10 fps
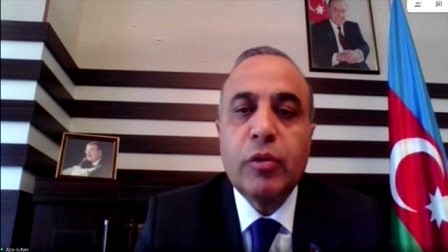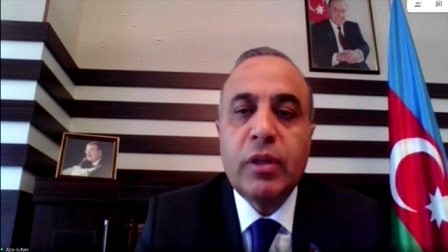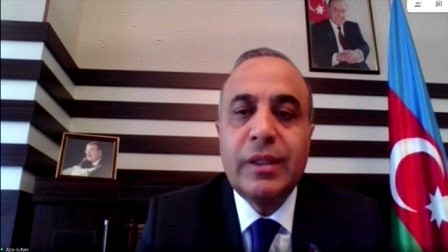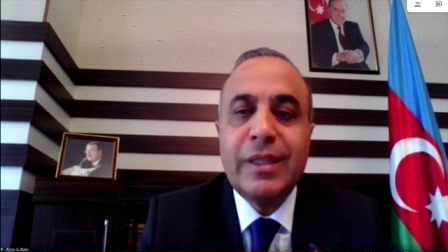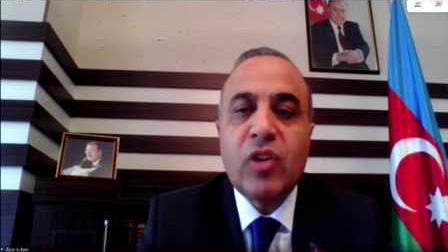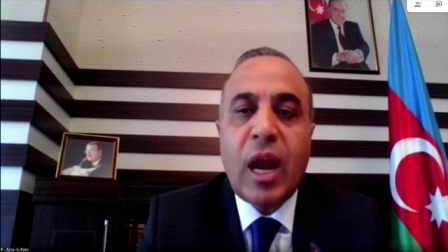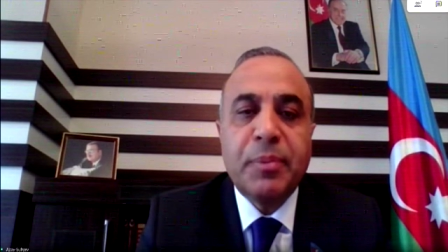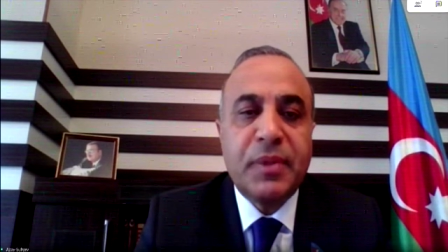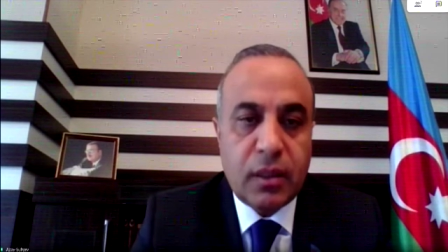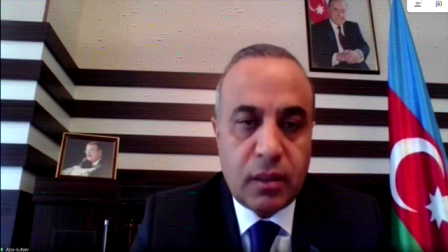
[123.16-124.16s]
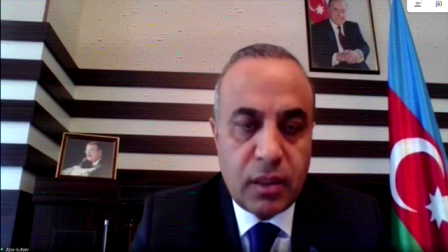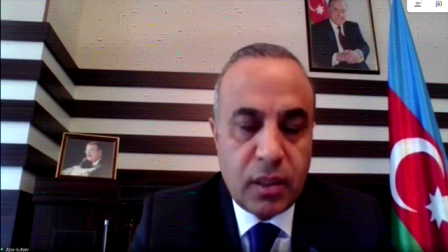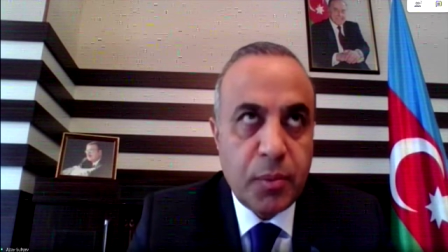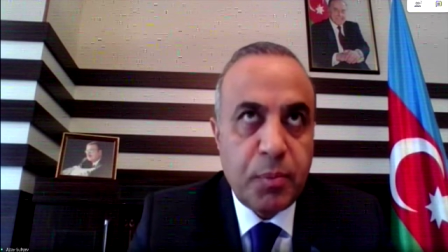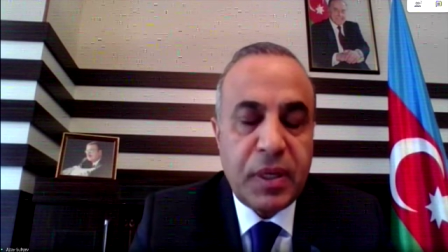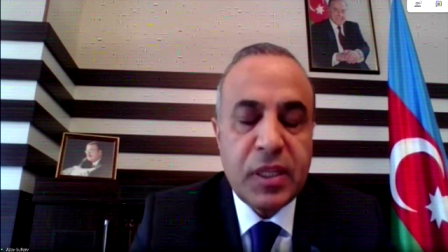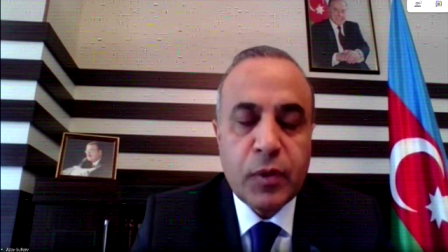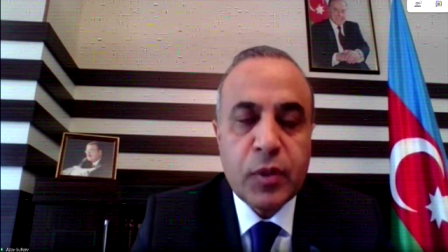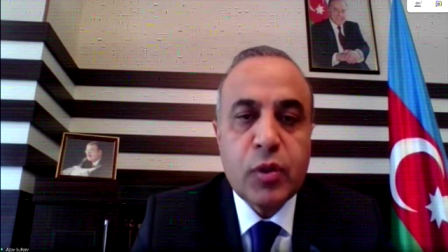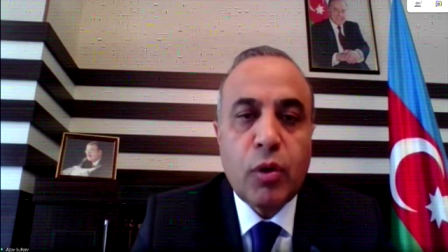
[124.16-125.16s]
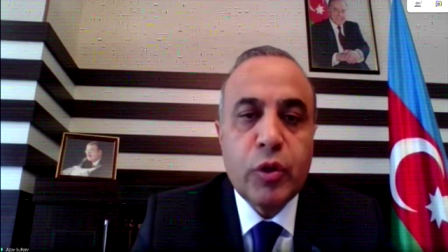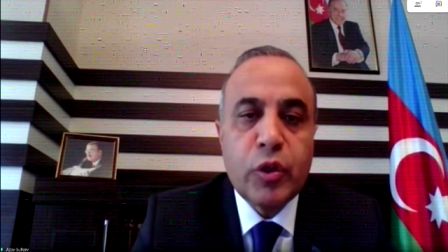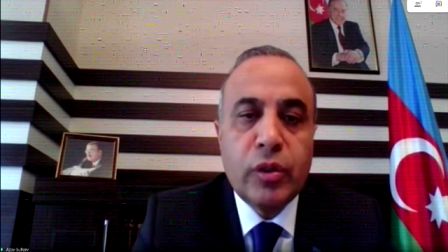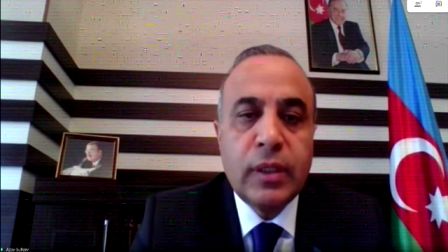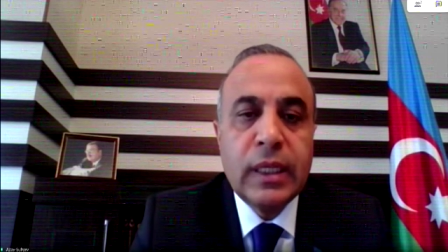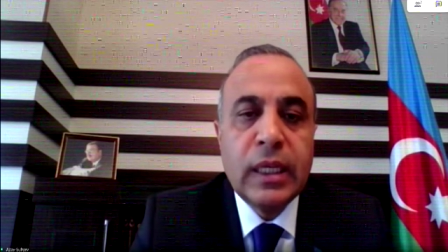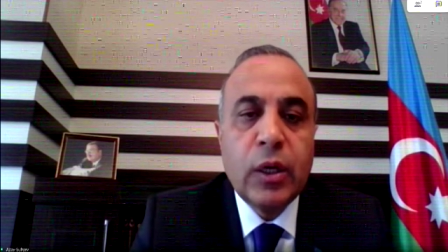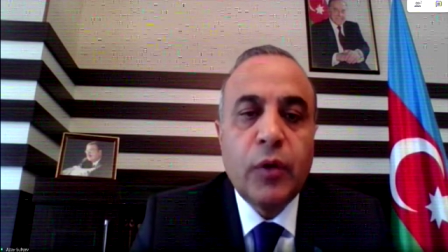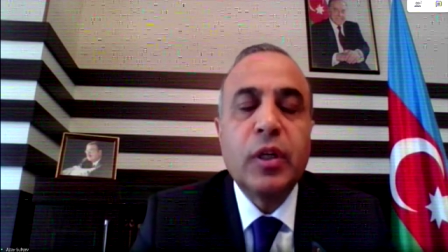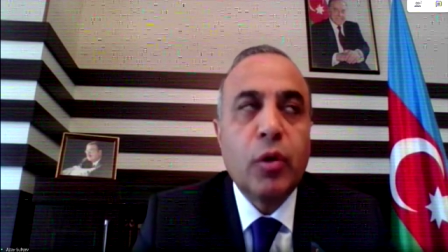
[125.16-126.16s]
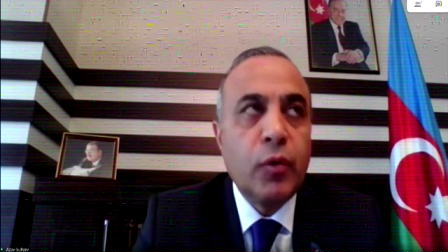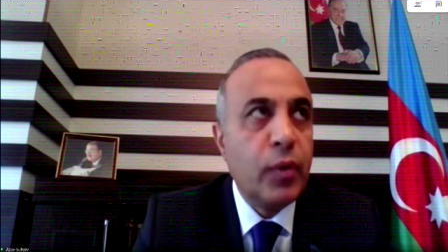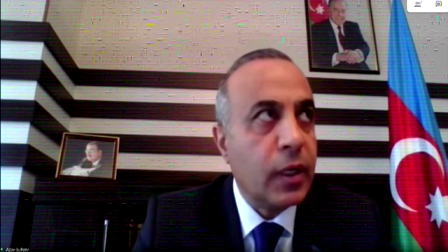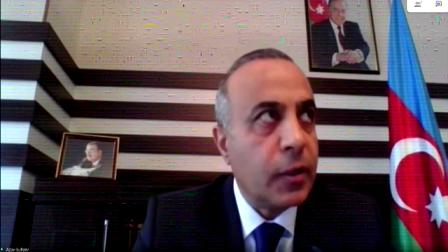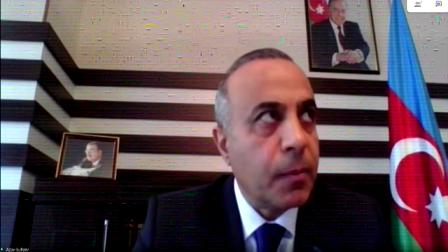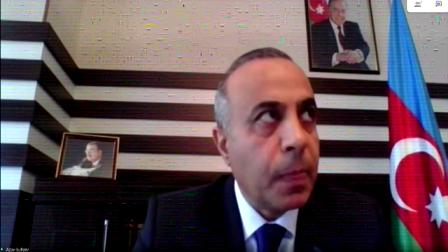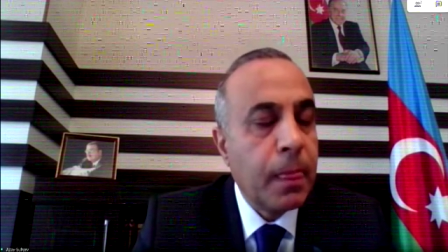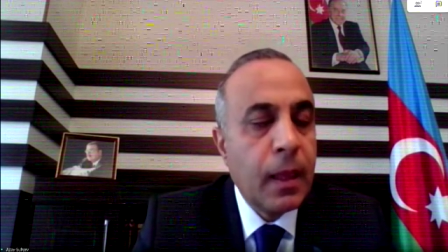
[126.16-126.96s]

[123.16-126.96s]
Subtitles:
totally disrupting peaceful solution of the conflict.